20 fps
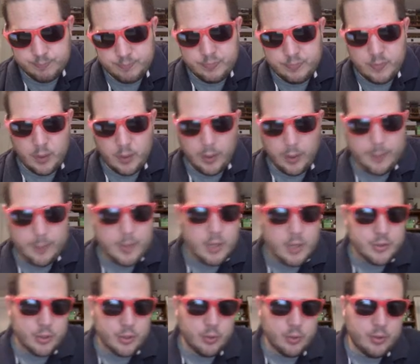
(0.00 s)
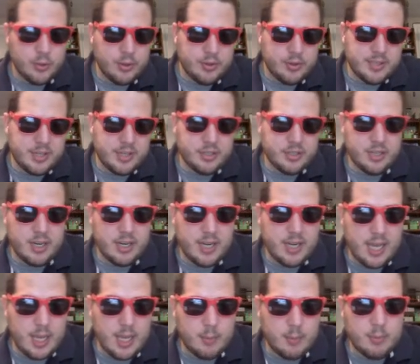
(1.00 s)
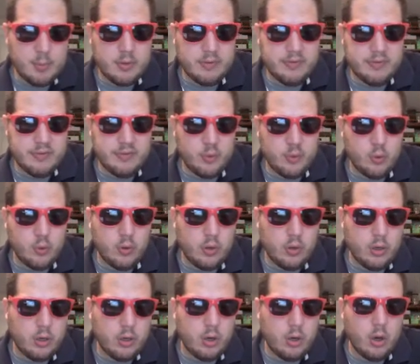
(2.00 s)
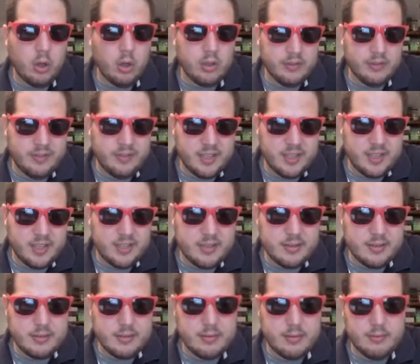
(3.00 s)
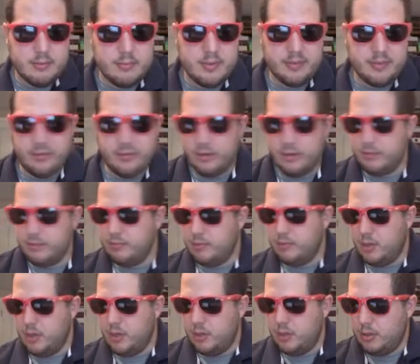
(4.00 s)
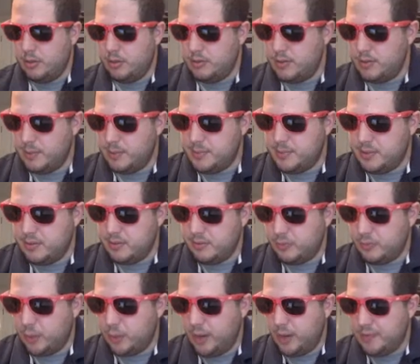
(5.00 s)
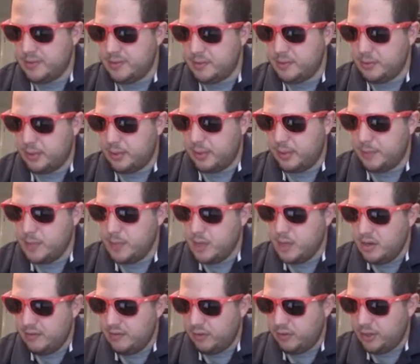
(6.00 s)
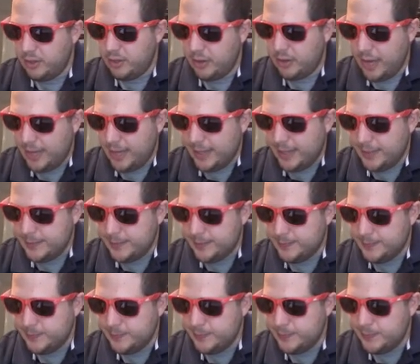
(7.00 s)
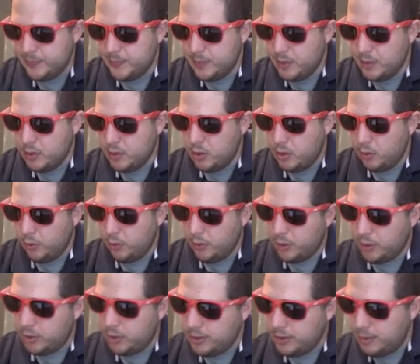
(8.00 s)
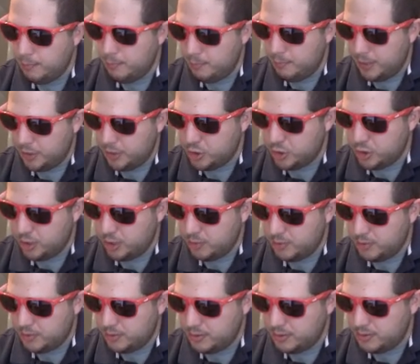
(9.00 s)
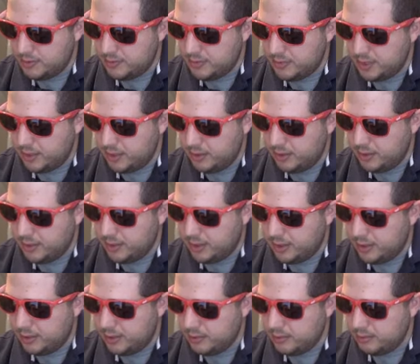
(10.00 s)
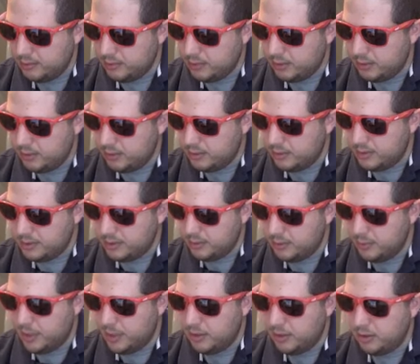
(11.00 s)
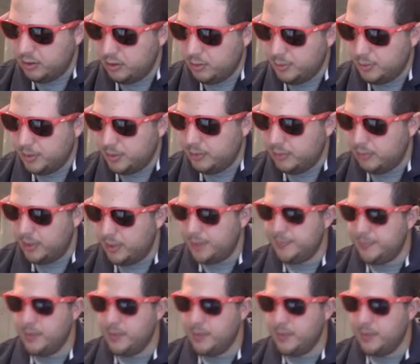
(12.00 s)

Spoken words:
All right, so there's actually a name for all of these different types of graphs, okay? For letter A, we're going to call that bell-shaped because if you kind of look at it, it kind of looks like a bell a little bit, right?